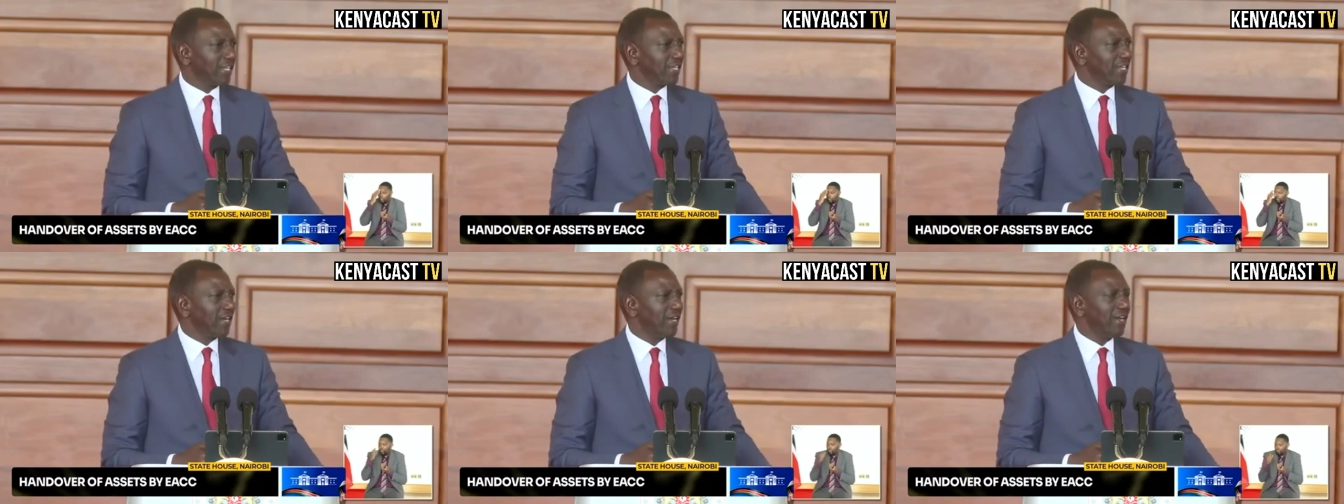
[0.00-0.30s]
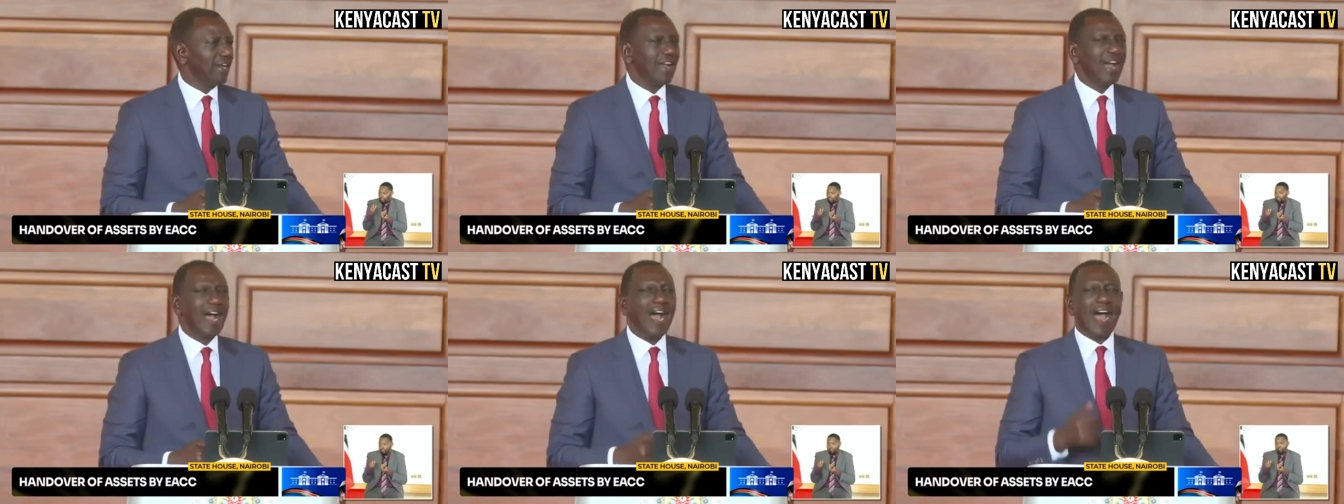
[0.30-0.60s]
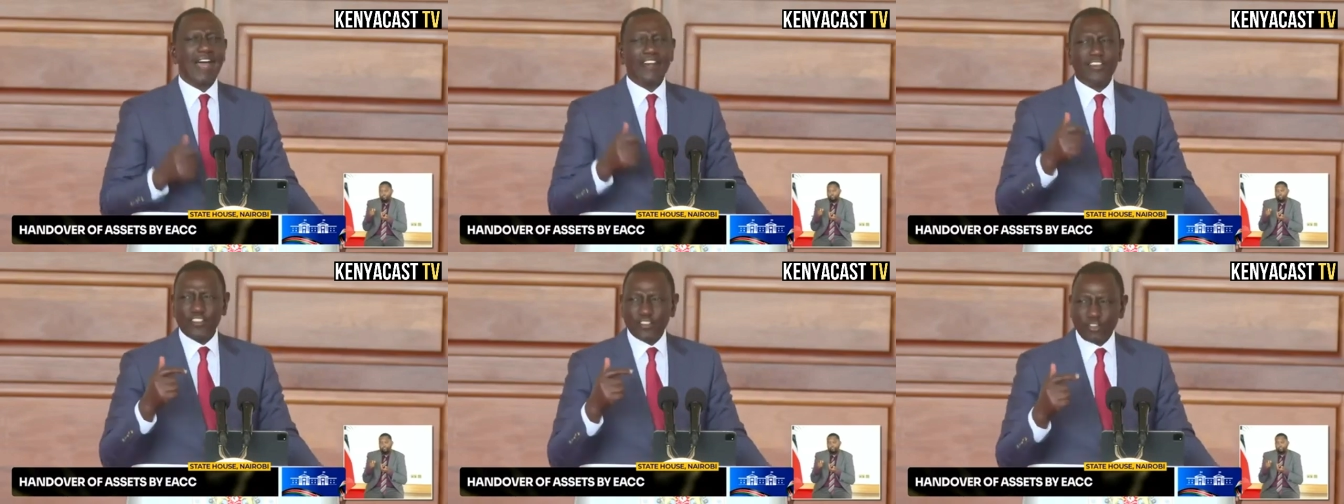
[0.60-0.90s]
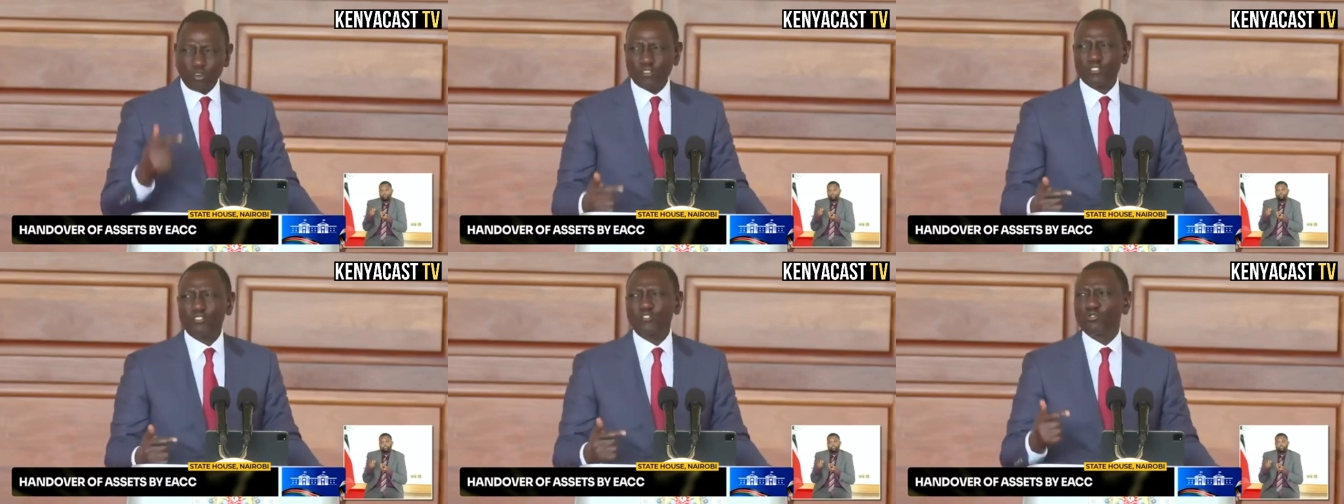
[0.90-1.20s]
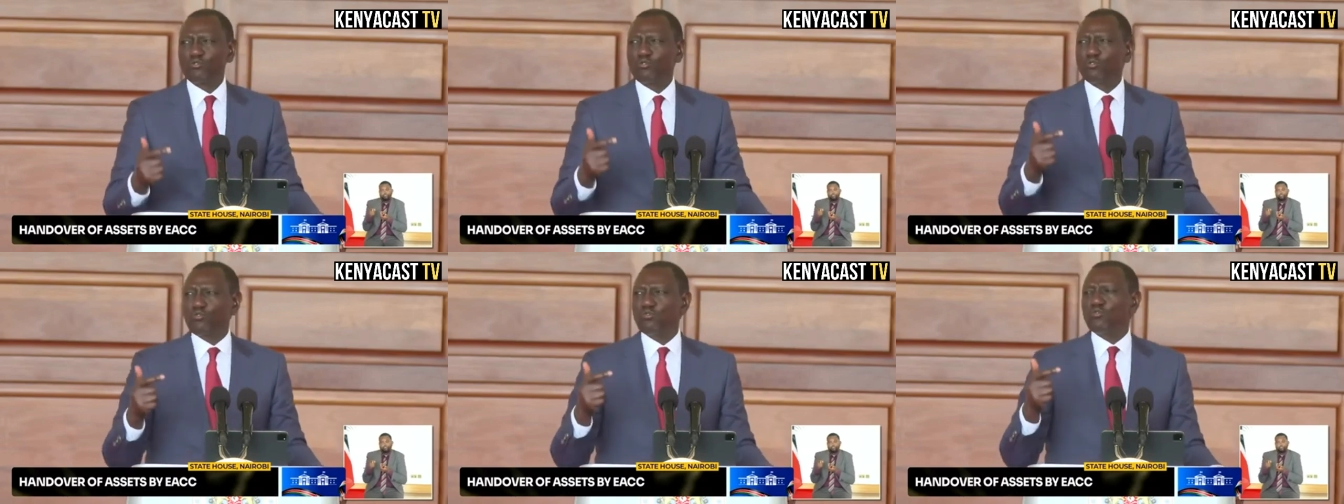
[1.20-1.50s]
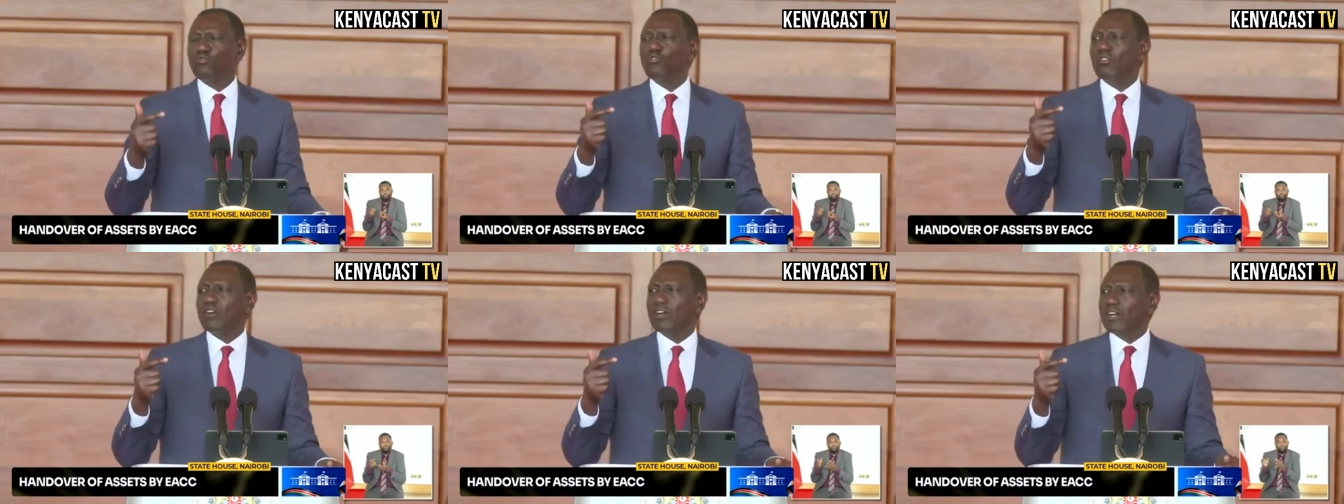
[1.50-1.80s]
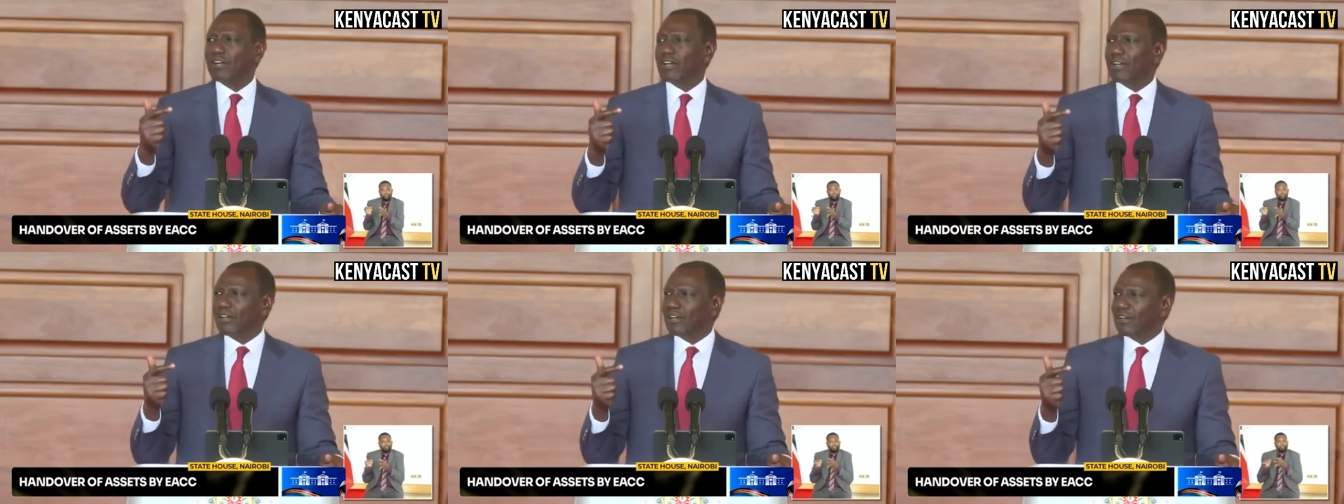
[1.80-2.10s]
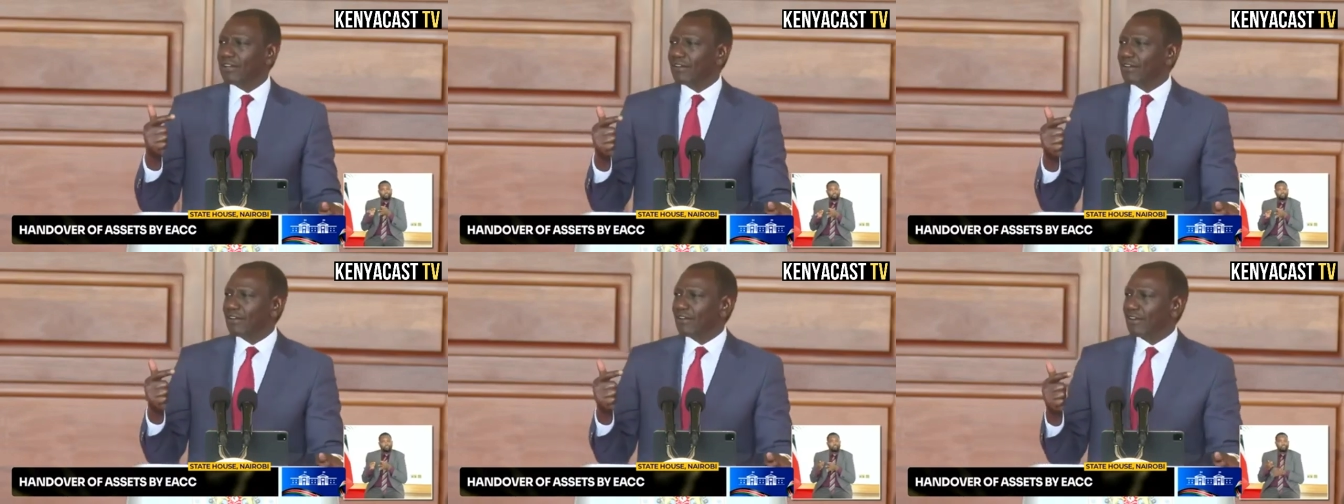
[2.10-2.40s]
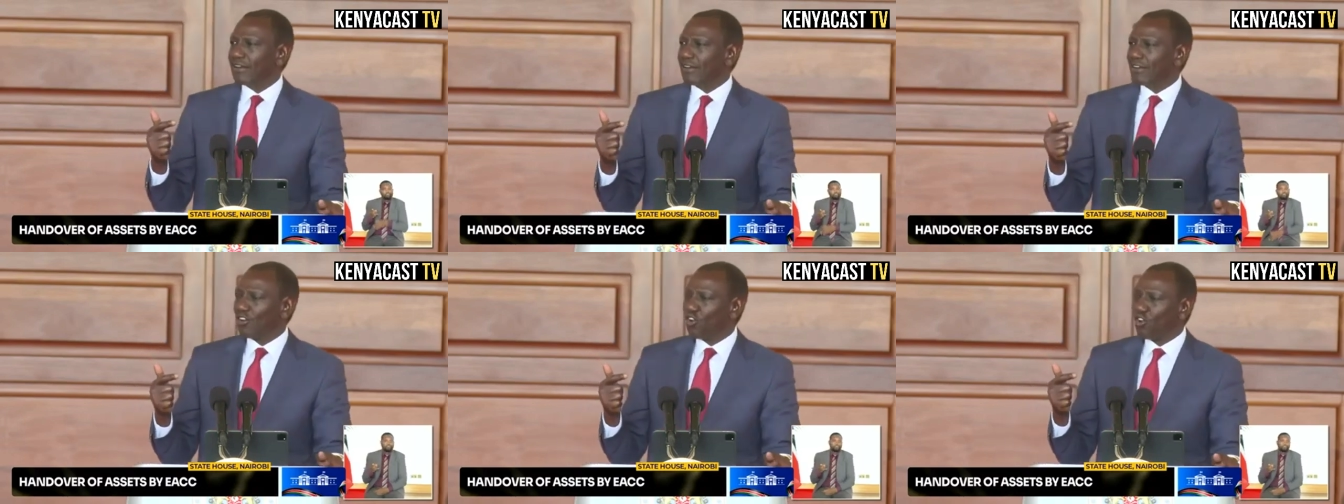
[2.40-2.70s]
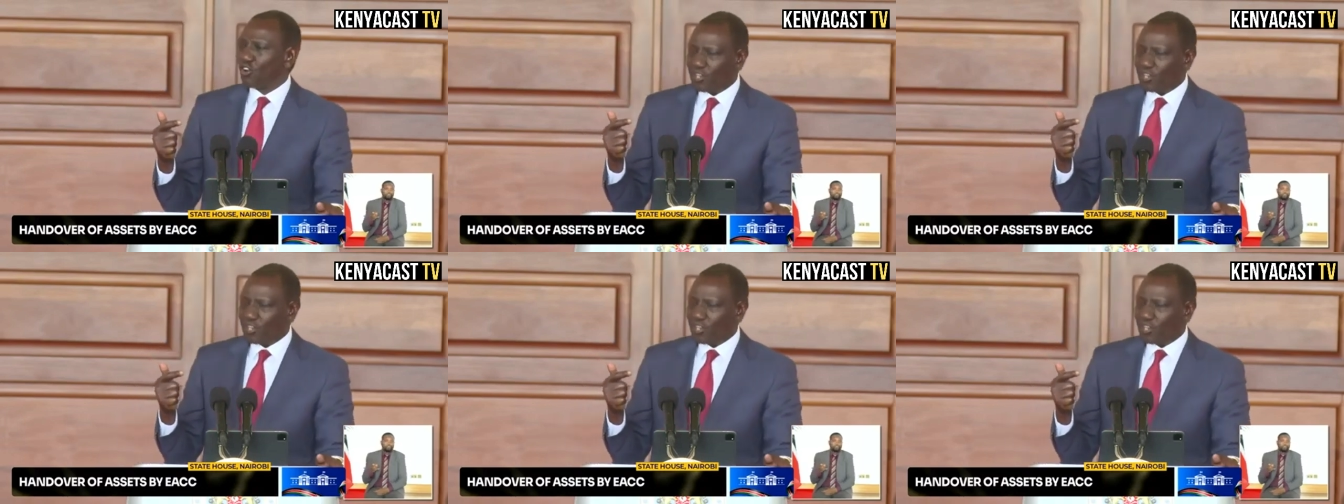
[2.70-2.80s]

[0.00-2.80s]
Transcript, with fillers: by the people of Kenya, and those who